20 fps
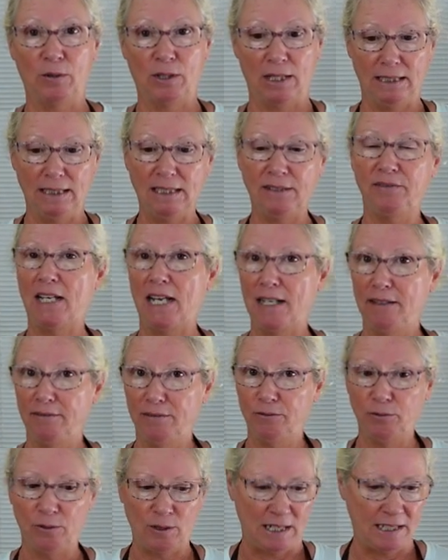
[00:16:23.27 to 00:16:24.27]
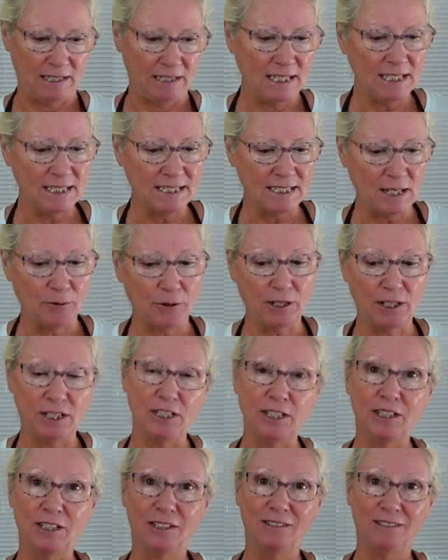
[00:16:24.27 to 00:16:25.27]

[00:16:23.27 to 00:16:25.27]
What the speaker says: going to leave that where it is, and we're going to